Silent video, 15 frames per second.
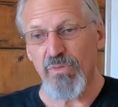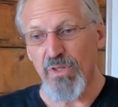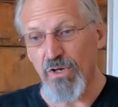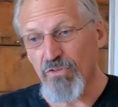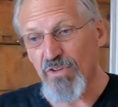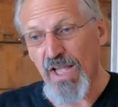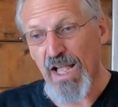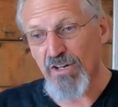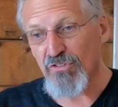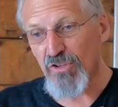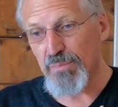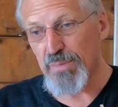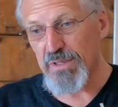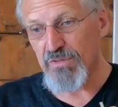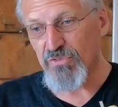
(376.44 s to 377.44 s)
there's
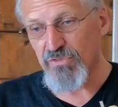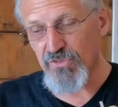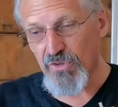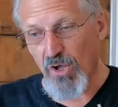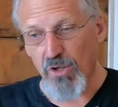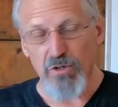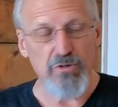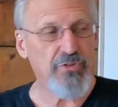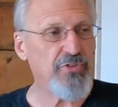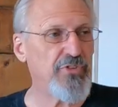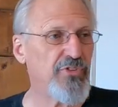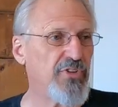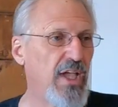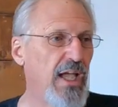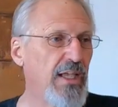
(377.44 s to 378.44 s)
actually been scholars
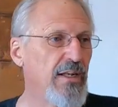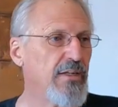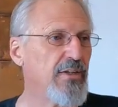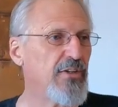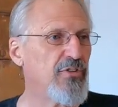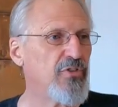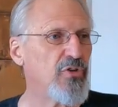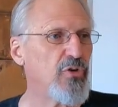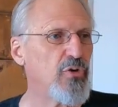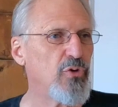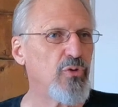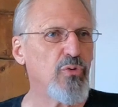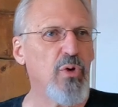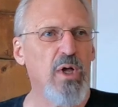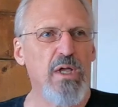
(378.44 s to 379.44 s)
and scientists
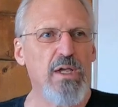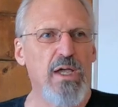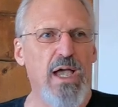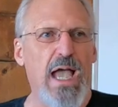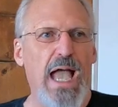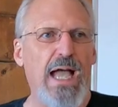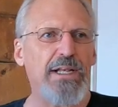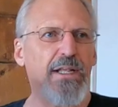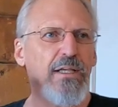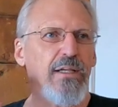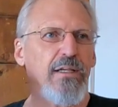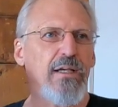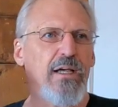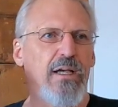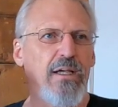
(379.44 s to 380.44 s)
who
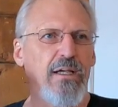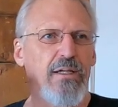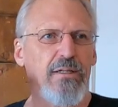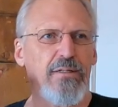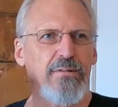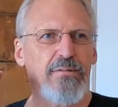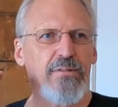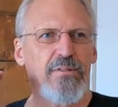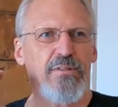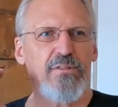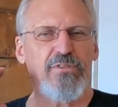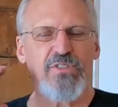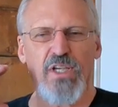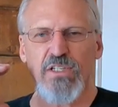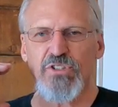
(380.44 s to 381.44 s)
had
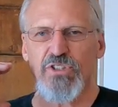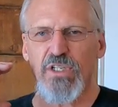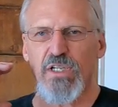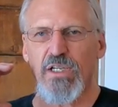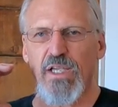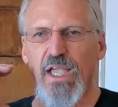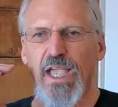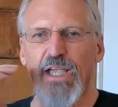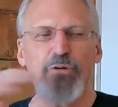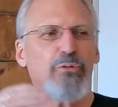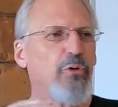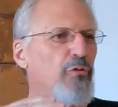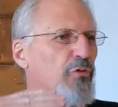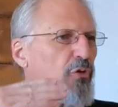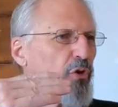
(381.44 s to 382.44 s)
such a
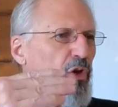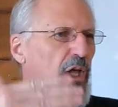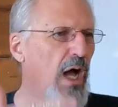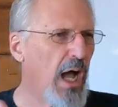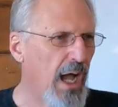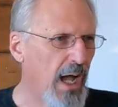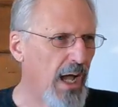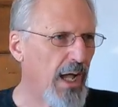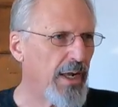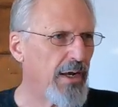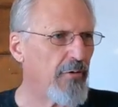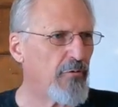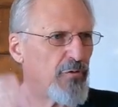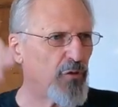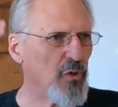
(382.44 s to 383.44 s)
hatred for
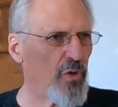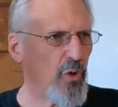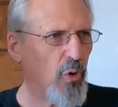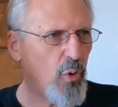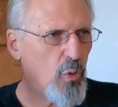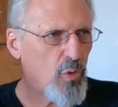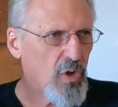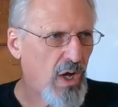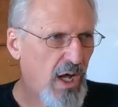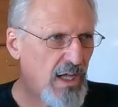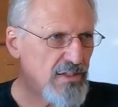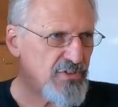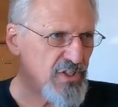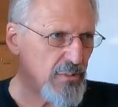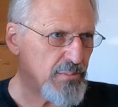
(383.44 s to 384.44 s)
God and for the whole
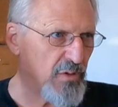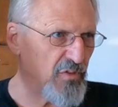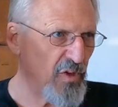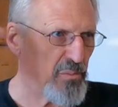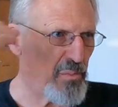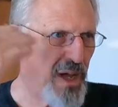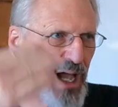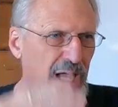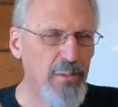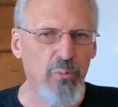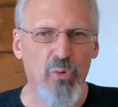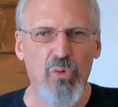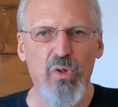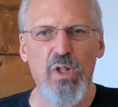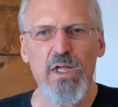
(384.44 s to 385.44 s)
concept of the
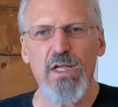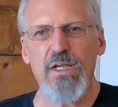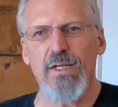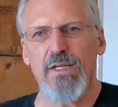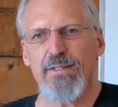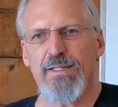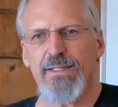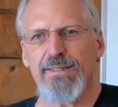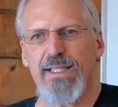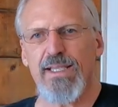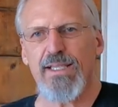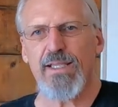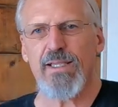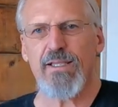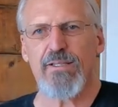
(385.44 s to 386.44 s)
Bible that
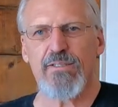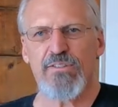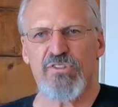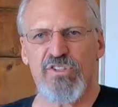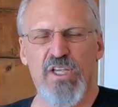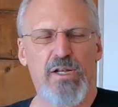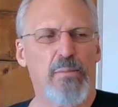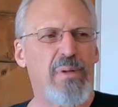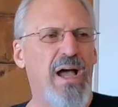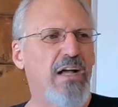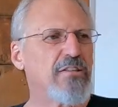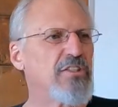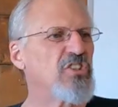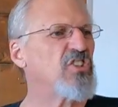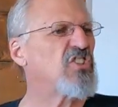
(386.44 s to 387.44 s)
they set
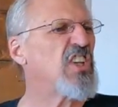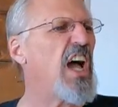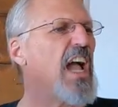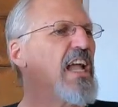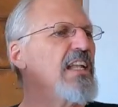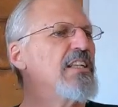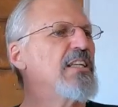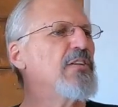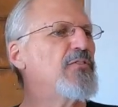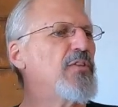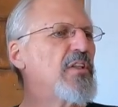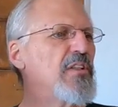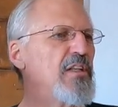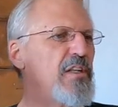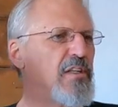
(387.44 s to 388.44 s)
about to
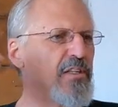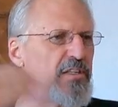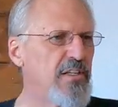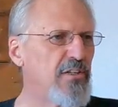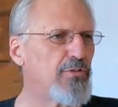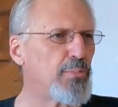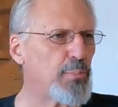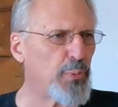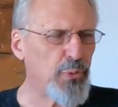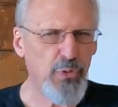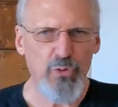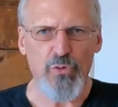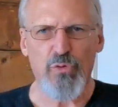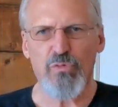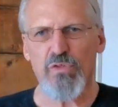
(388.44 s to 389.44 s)
scientifically
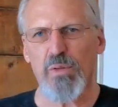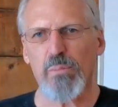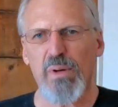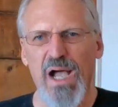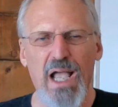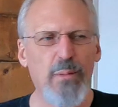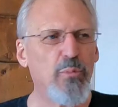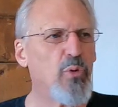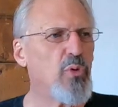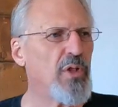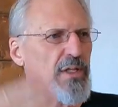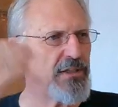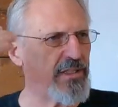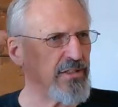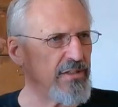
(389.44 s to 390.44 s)
disprove the
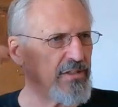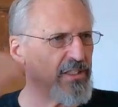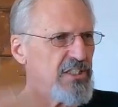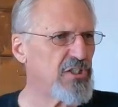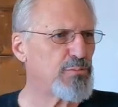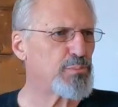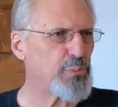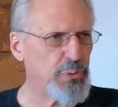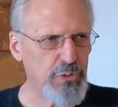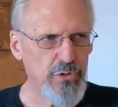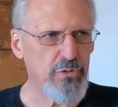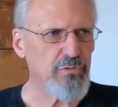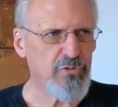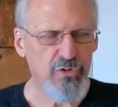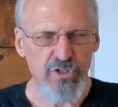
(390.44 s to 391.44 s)
Bible and to
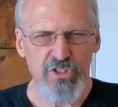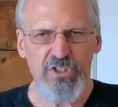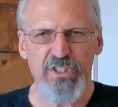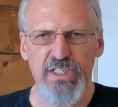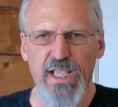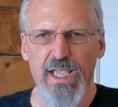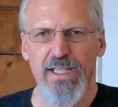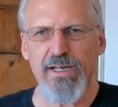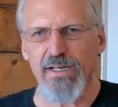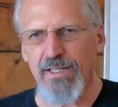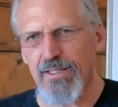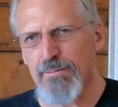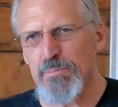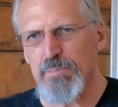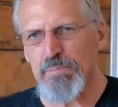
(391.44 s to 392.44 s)
disprove
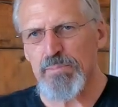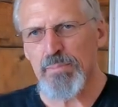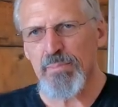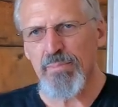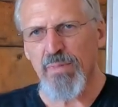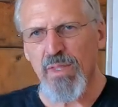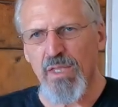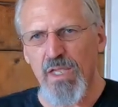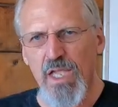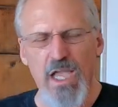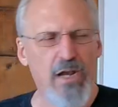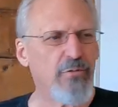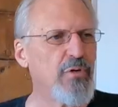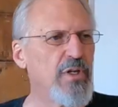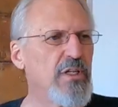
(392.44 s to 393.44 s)
Christianity.
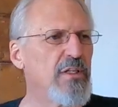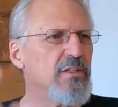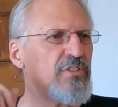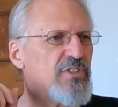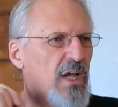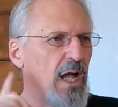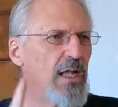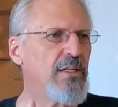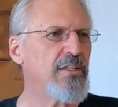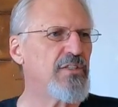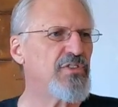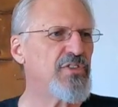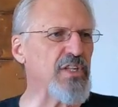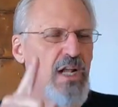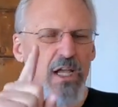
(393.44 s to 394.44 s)
Every
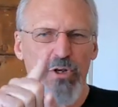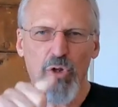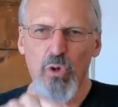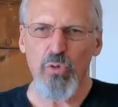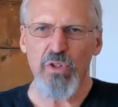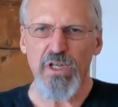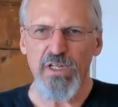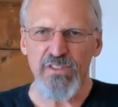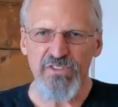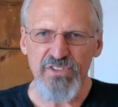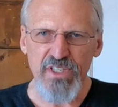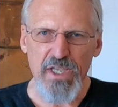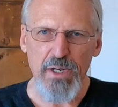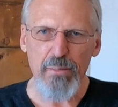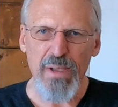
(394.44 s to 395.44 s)
scientist that I know that has
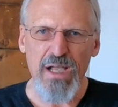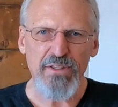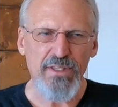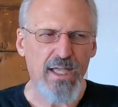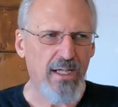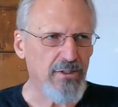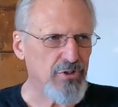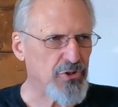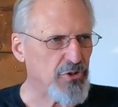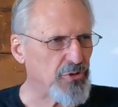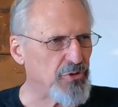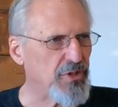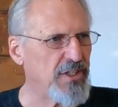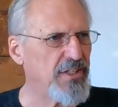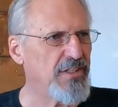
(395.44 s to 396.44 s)
set about that
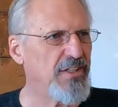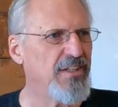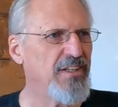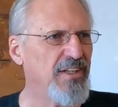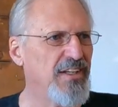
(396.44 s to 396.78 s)
journey